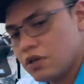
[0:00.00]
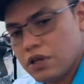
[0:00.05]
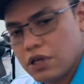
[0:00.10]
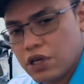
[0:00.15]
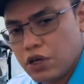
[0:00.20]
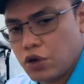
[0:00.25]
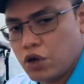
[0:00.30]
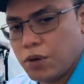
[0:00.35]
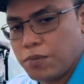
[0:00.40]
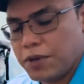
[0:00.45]

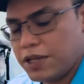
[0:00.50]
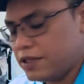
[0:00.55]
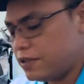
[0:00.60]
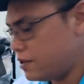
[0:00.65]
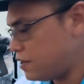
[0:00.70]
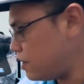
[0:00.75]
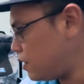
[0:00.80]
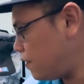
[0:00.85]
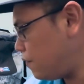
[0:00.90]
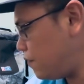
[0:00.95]
equipment
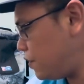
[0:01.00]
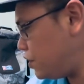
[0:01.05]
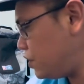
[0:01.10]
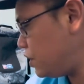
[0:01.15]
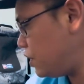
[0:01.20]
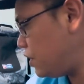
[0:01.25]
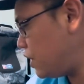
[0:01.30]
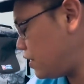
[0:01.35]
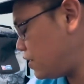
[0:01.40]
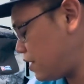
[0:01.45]
and
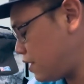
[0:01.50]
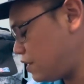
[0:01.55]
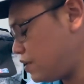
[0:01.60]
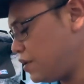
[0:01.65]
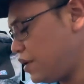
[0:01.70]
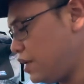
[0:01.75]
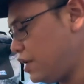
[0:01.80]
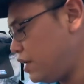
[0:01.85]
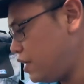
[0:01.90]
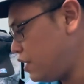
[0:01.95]
fishing
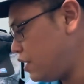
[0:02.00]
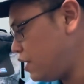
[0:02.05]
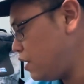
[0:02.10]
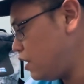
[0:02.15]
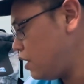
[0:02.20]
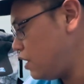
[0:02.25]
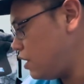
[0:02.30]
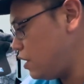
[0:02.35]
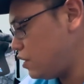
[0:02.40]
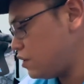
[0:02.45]
accessory
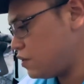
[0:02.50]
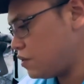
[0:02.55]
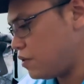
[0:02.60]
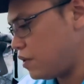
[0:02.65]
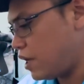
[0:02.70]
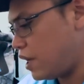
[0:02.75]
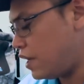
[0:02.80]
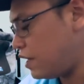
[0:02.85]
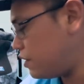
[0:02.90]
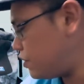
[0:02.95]
so
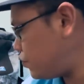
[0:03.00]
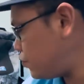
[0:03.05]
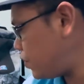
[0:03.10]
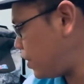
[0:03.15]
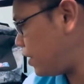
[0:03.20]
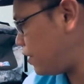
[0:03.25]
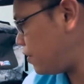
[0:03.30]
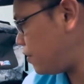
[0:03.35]
I straight